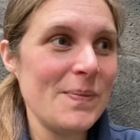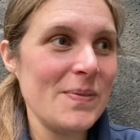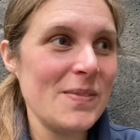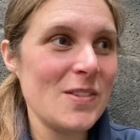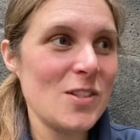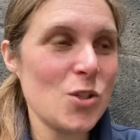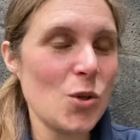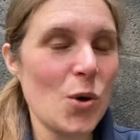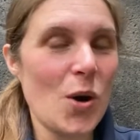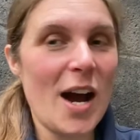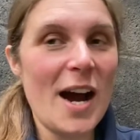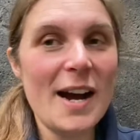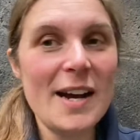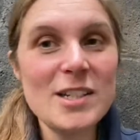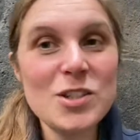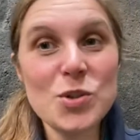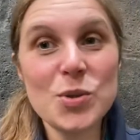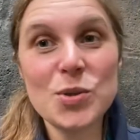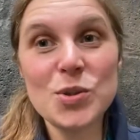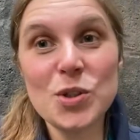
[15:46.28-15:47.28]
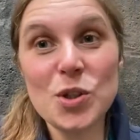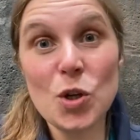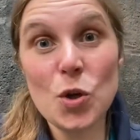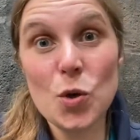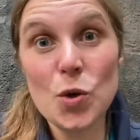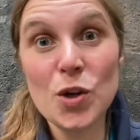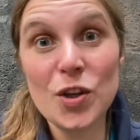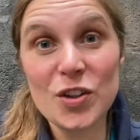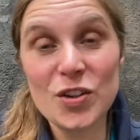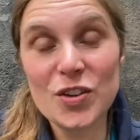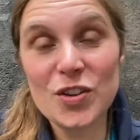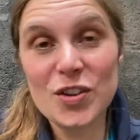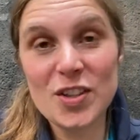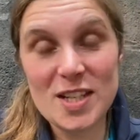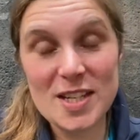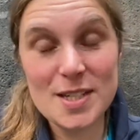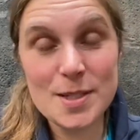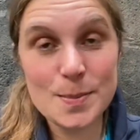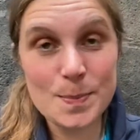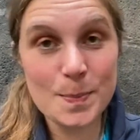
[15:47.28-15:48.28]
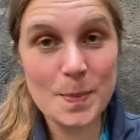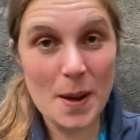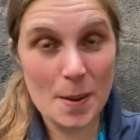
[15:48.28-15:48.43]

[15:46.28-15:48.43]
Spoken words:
So I don't look at these